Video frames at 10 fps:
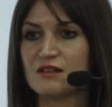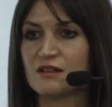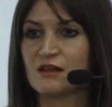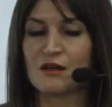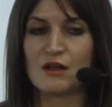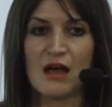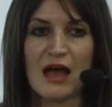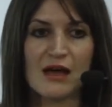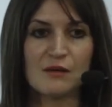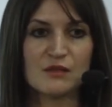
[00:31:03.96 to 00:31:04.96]
and
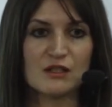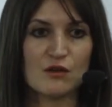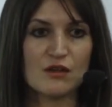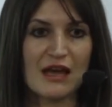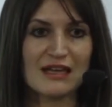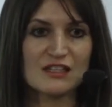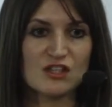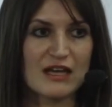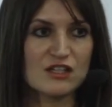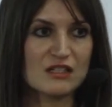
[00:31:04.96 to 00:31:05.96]
that any
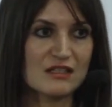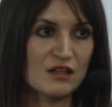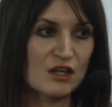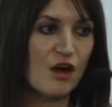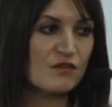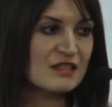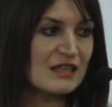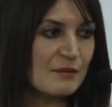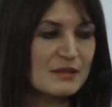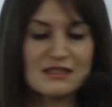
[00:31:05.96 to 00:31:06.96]
changes and the
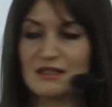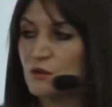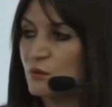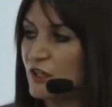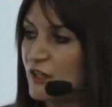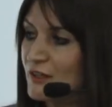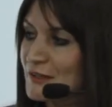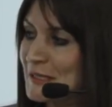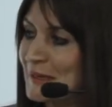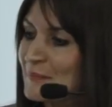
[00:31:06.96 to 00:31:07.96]
concepts still
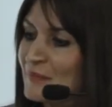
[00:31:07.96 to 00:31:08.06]
worked.